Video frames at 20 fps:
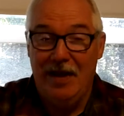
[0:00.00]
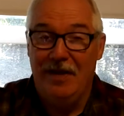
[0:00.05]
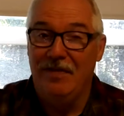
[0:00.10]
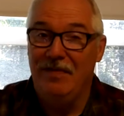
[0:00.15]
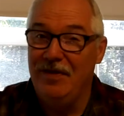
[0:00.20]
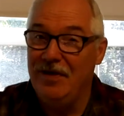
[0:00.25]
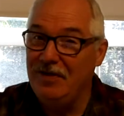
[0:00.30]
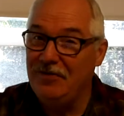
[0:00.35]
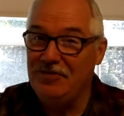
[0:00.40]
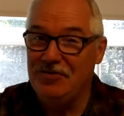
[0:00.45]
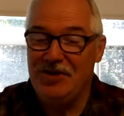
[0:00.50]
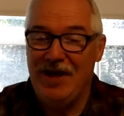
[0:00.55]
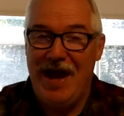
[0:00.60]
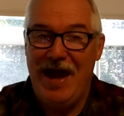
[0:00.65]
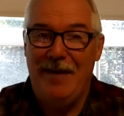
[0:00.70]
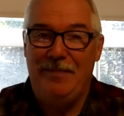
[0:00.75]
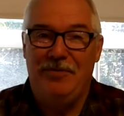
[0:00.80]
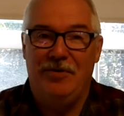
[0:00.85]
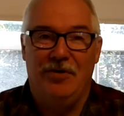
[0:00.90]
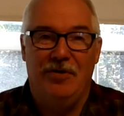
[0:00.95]
This
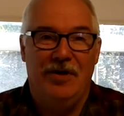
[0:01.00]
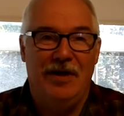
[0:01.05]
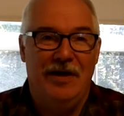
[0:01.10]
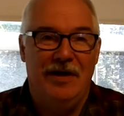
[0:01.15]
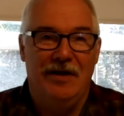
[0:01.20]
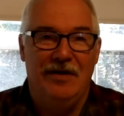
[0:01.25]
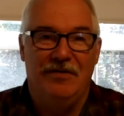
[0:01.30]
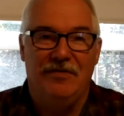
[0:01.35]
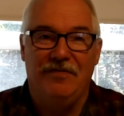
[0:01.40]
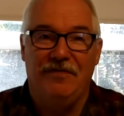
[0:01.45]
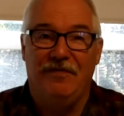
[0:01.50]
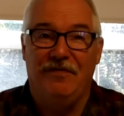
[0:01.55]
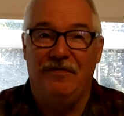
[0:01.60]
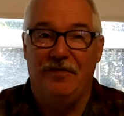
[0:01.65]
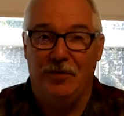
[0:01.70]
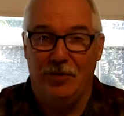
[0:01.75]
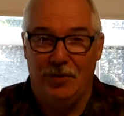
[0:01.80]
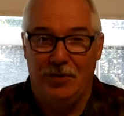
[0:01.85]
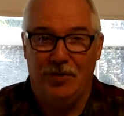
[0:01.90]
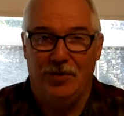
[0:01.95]
chapter is
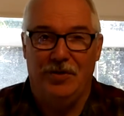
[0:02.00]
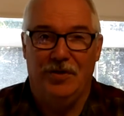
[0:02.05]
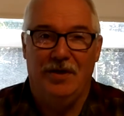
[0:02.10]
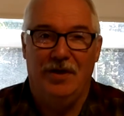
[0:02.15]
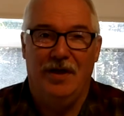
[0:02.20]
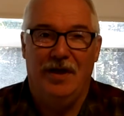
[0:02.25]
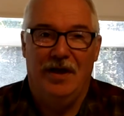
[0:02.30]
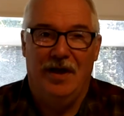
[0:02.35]
full